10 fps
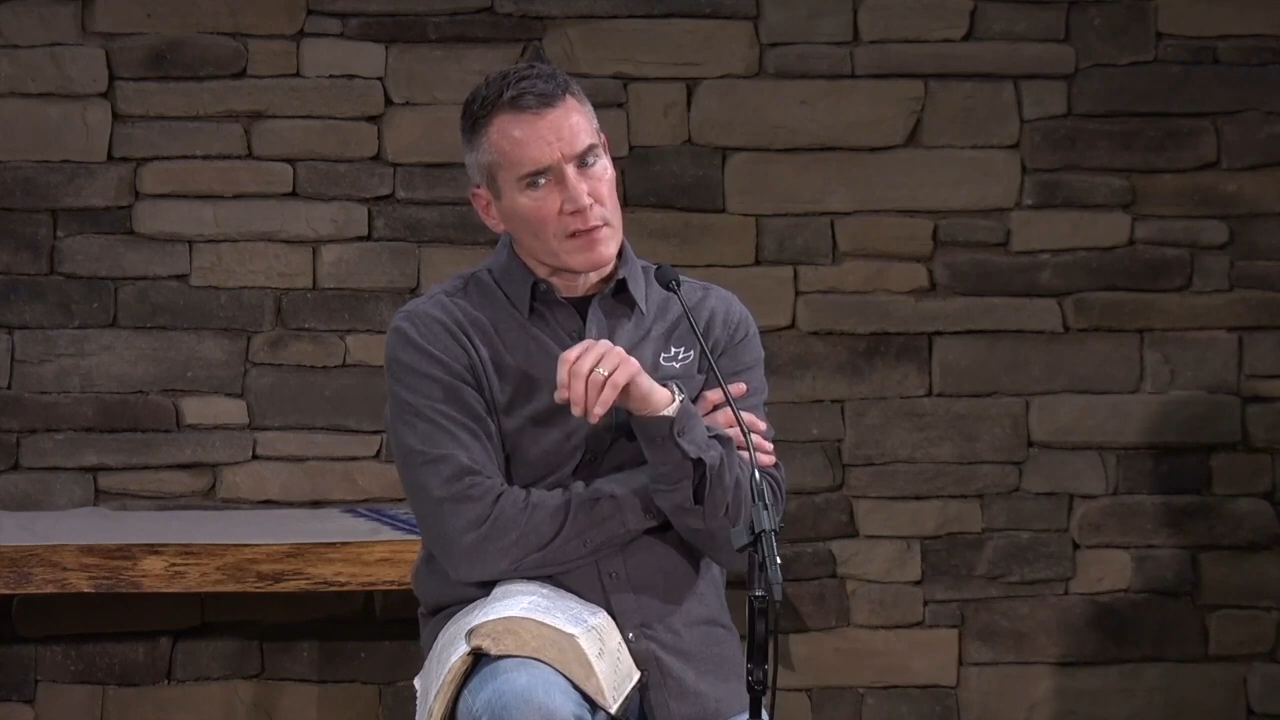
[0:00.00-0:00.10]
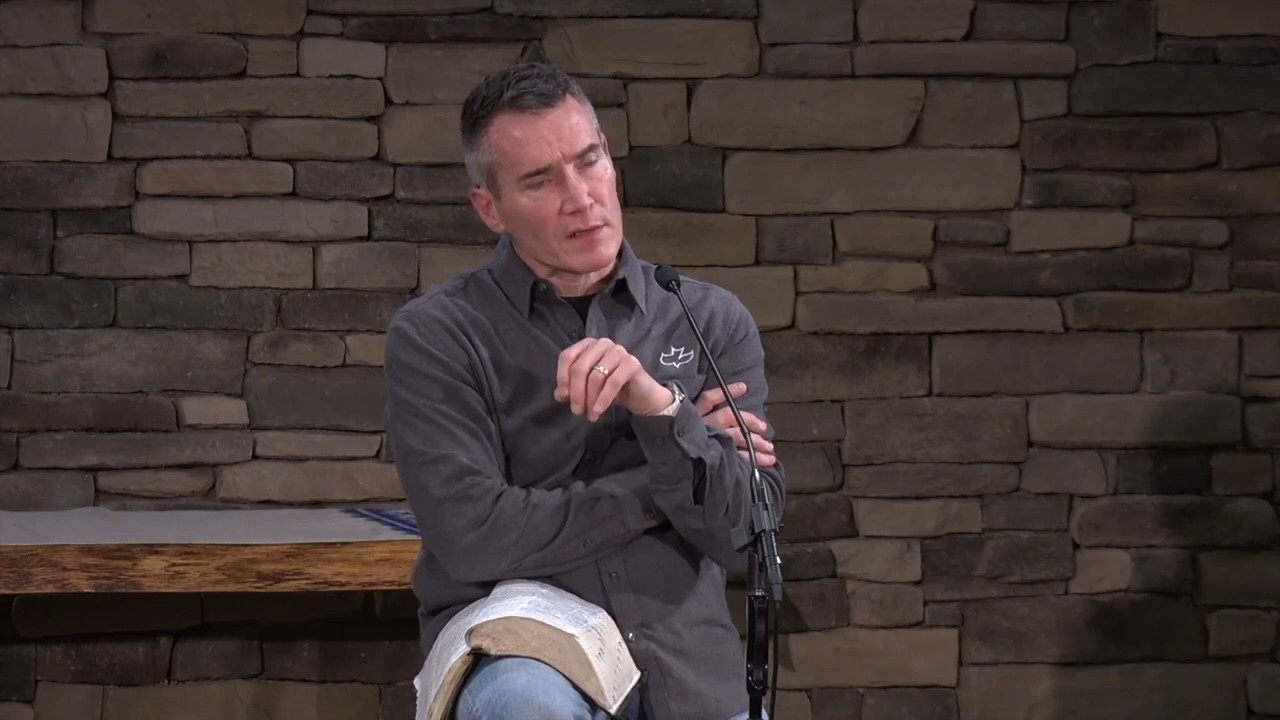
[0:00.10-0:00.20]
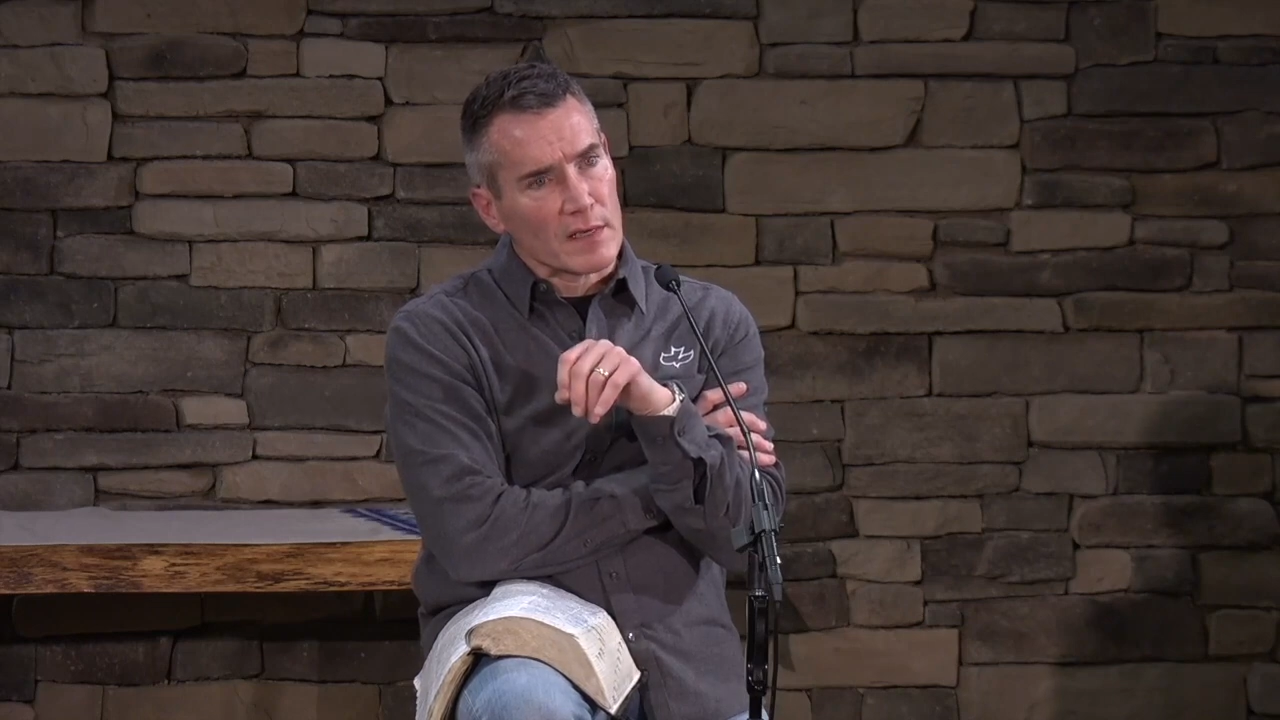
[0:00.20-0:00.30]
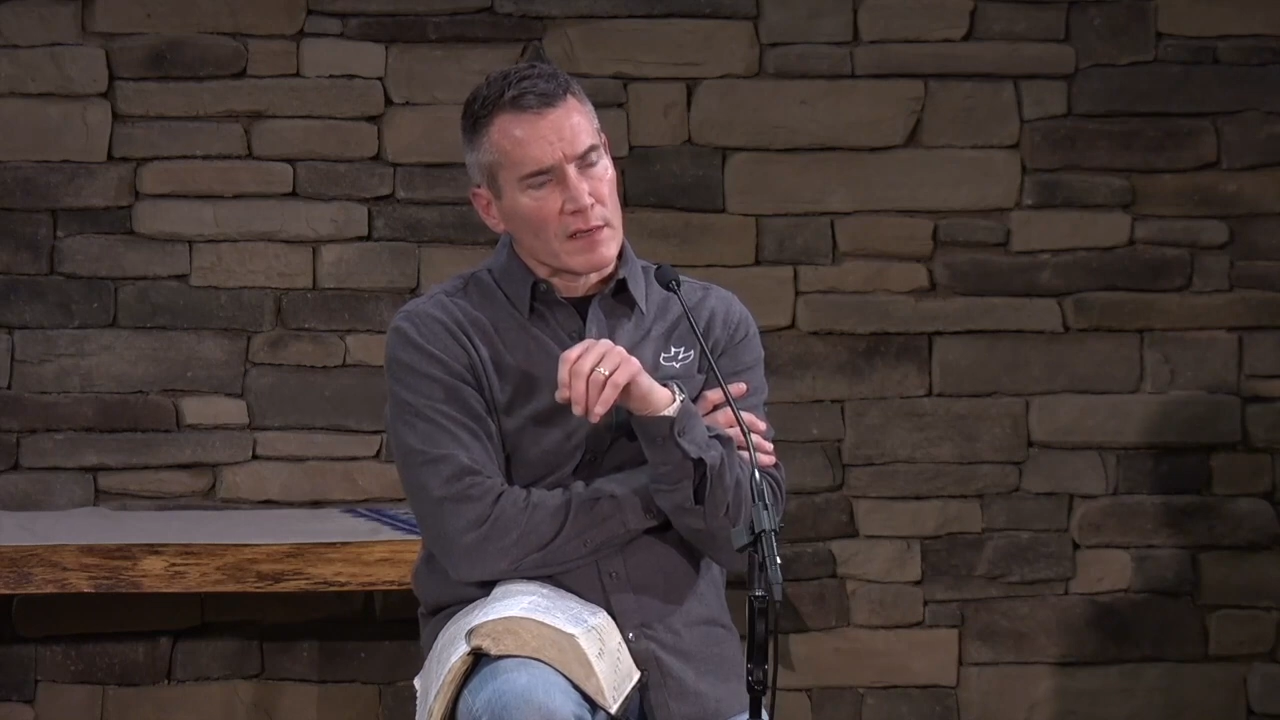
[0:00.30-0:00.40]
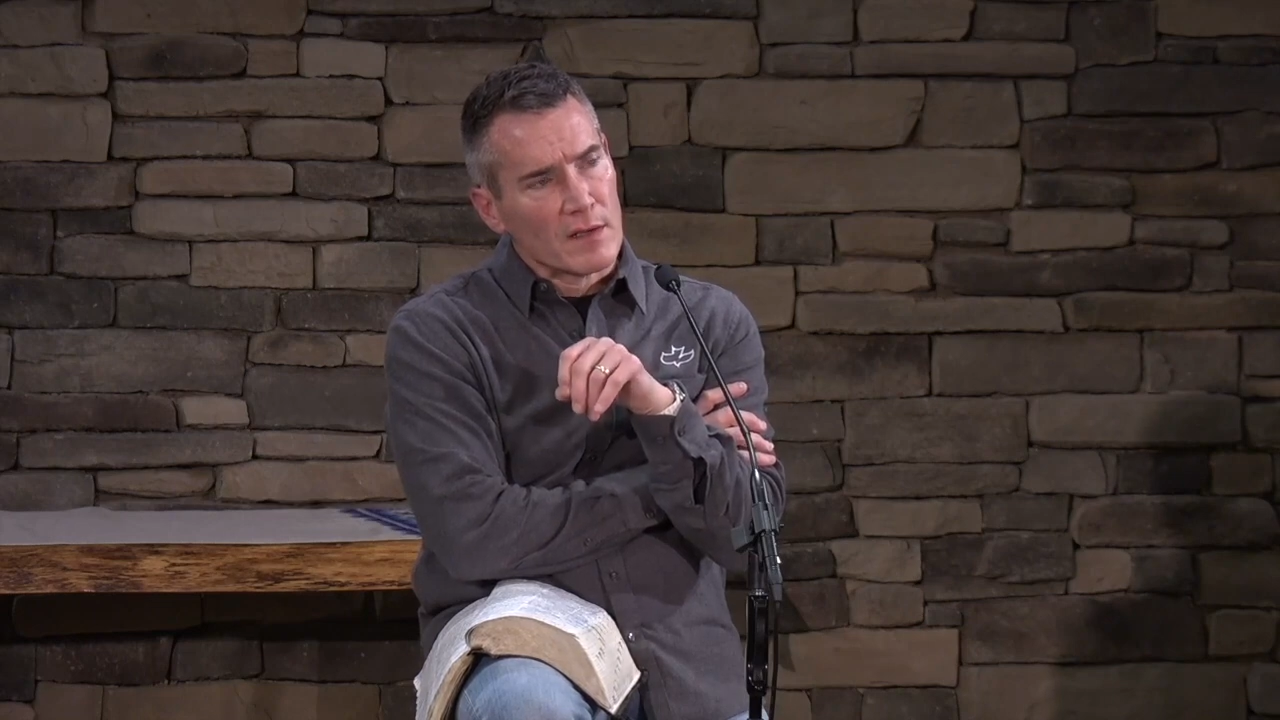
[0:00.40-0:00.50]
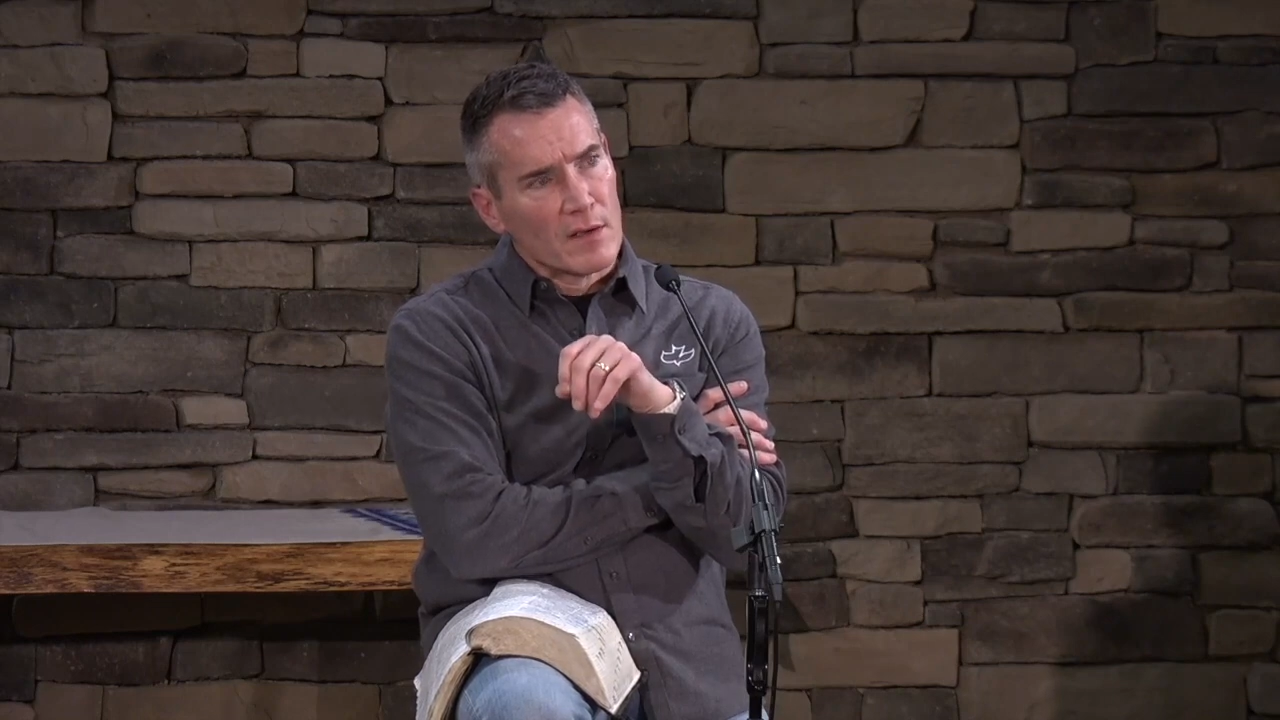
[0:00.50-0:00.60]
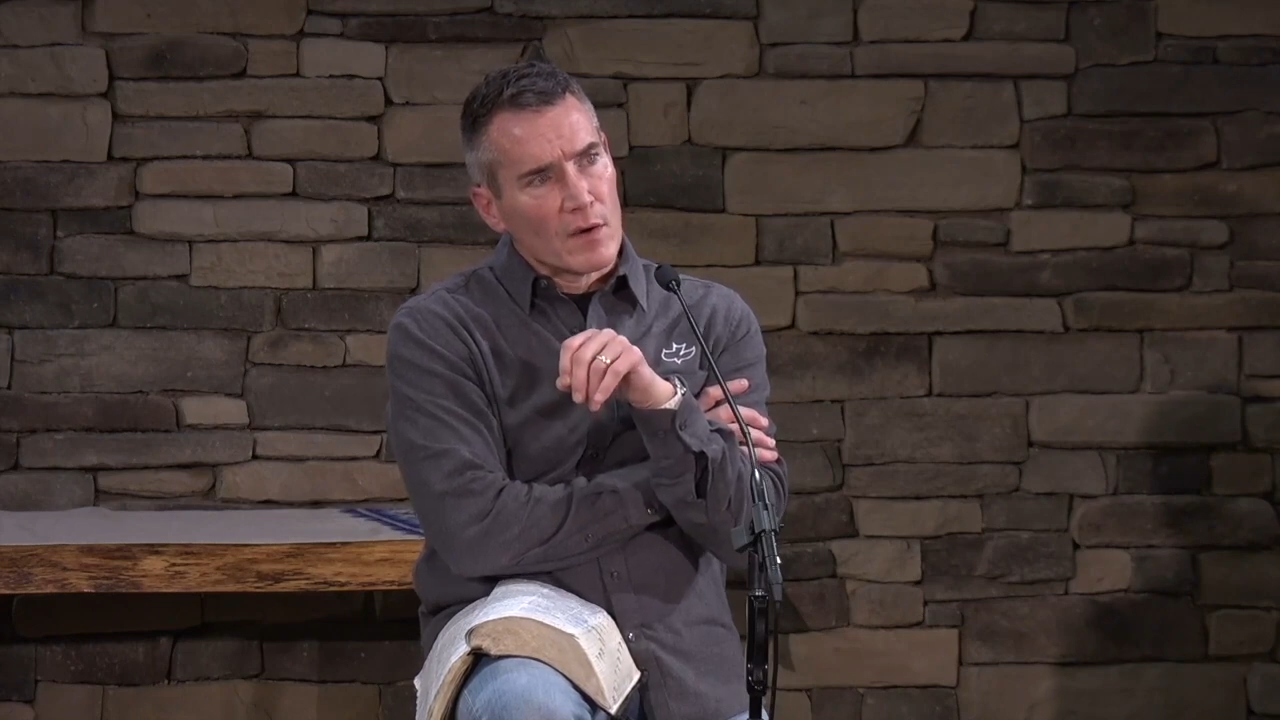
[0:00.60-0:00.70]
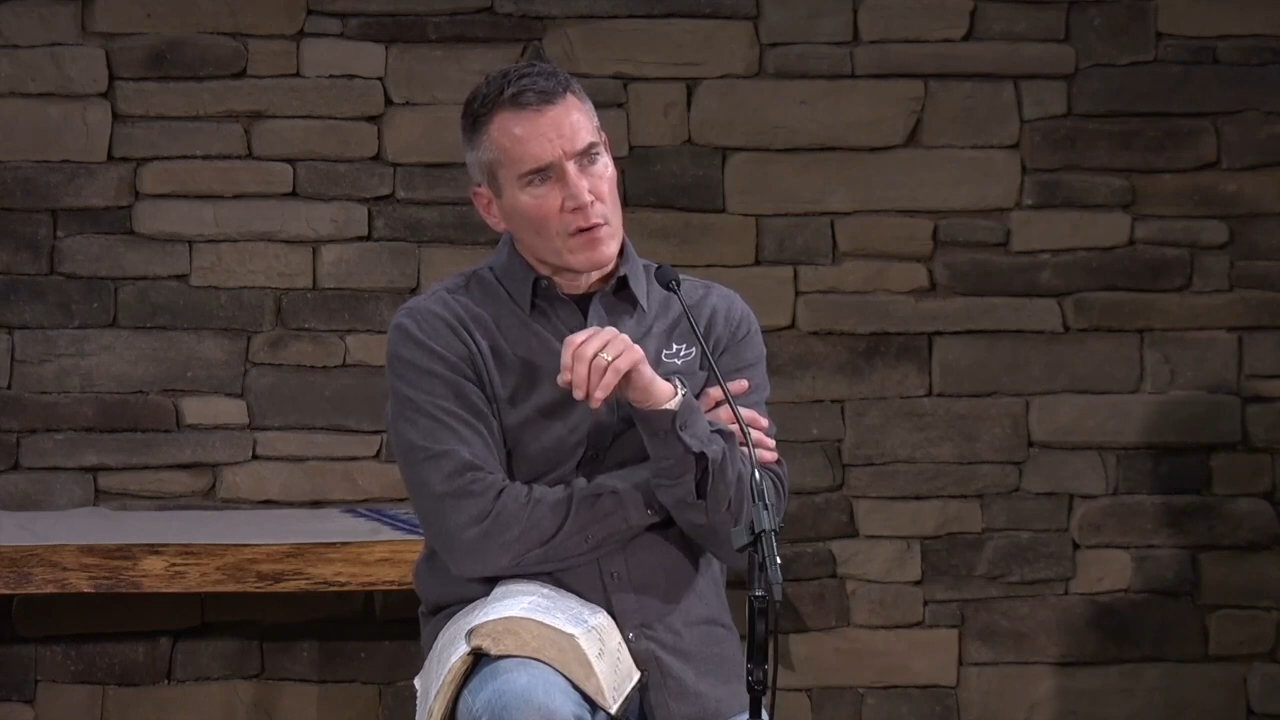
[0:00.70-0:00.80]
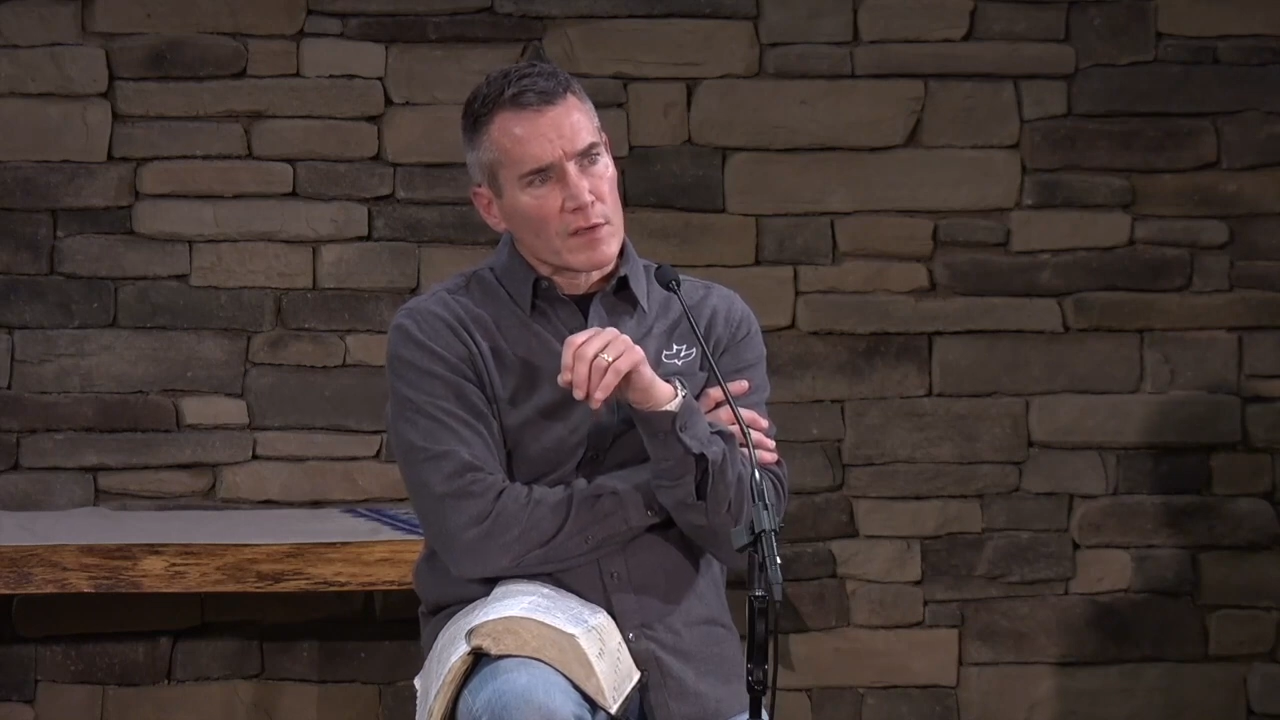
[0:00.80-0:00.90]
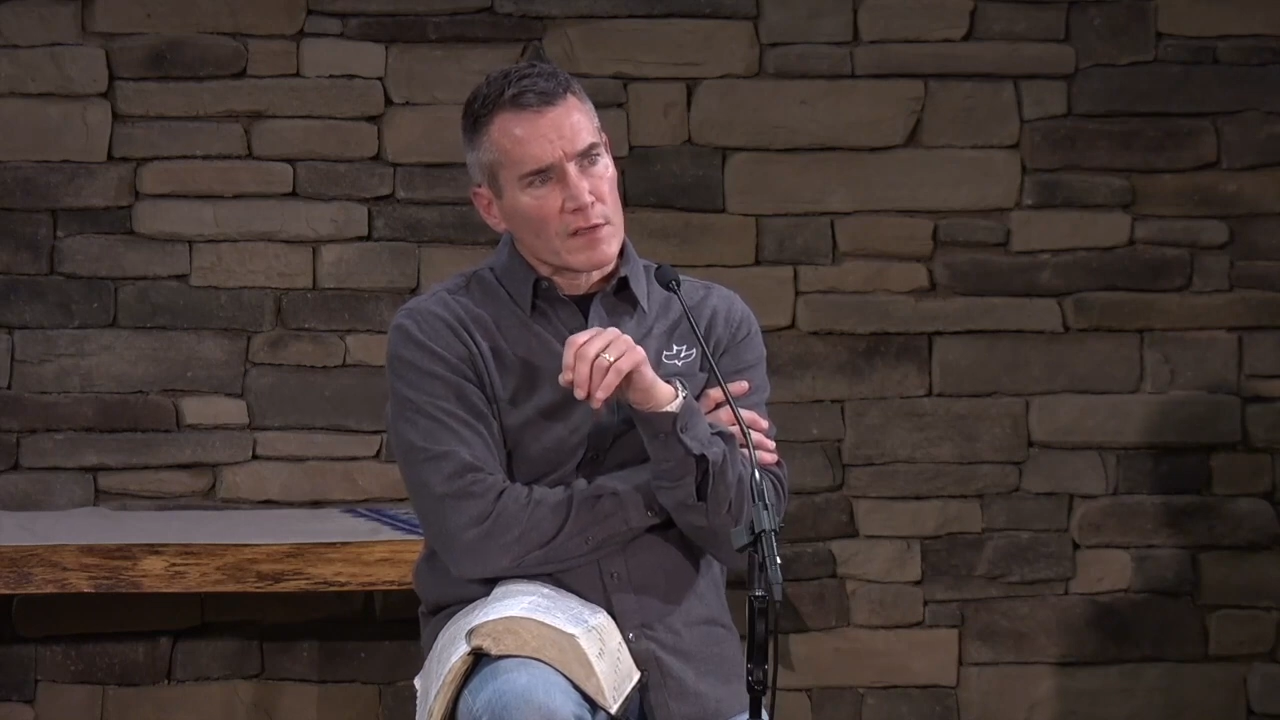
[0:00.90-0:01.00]
Yeah.
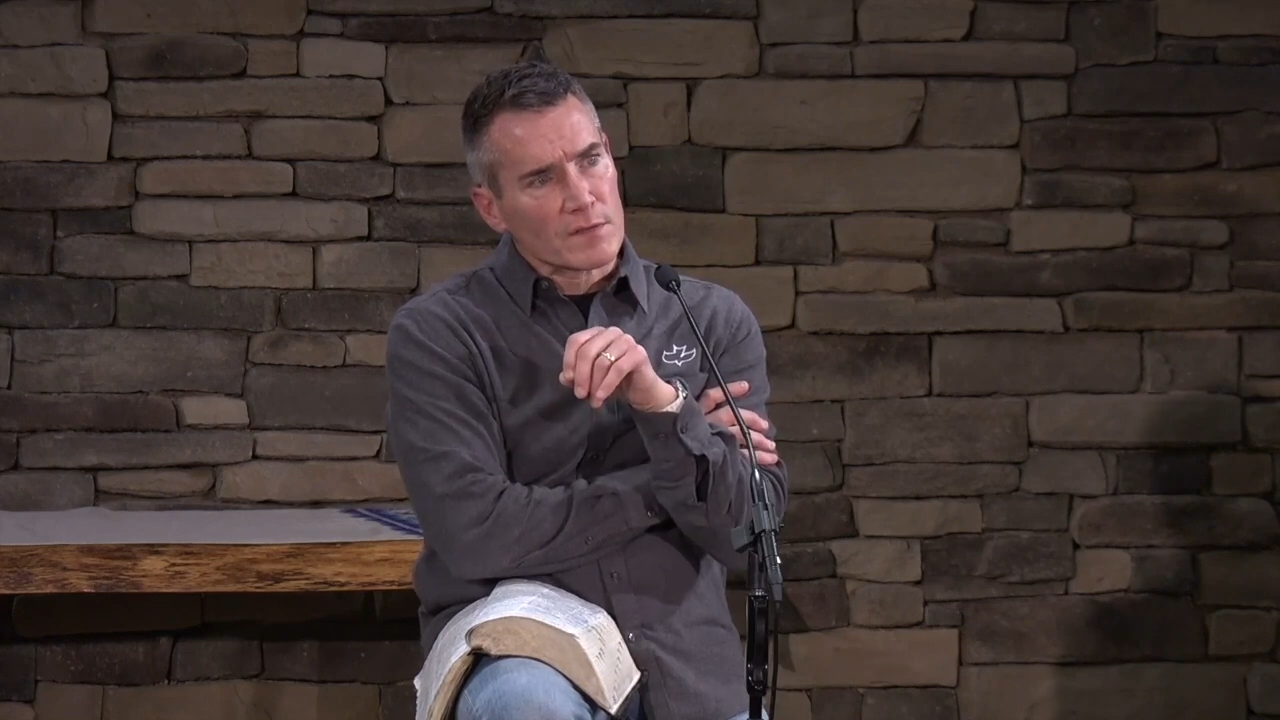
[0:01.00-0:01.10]
Okay,